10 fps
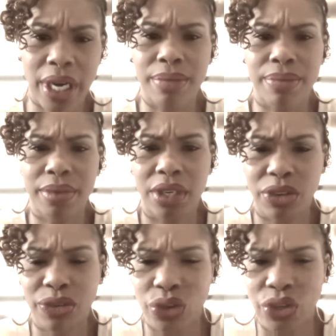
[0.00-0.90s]
Of
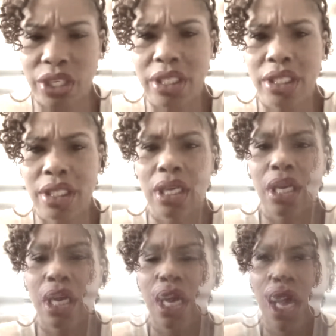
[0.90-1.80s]
course.
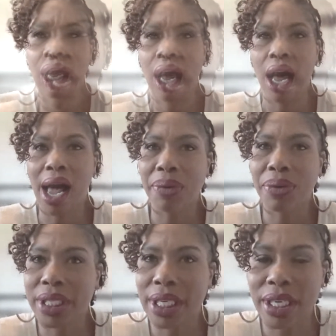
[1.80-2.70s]
I will
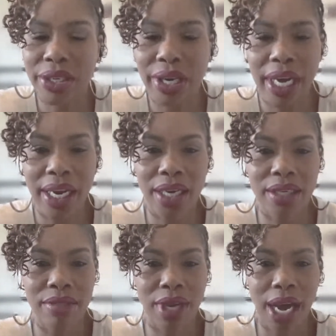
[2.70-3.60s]
tell you, I
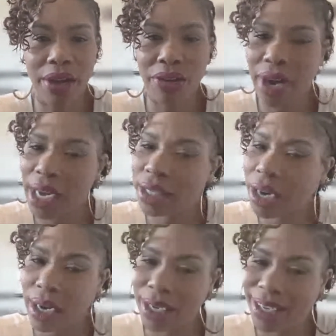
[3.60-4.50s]
didn't cry as hard
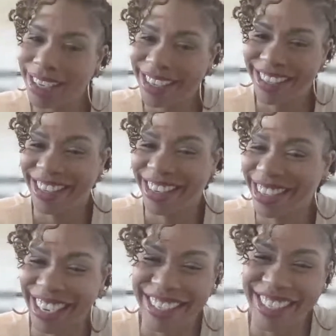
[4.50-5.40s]
as I
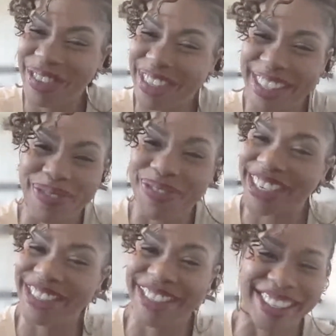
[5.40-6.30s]
did with the
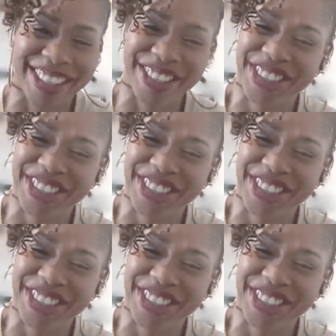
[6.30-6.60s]
first two.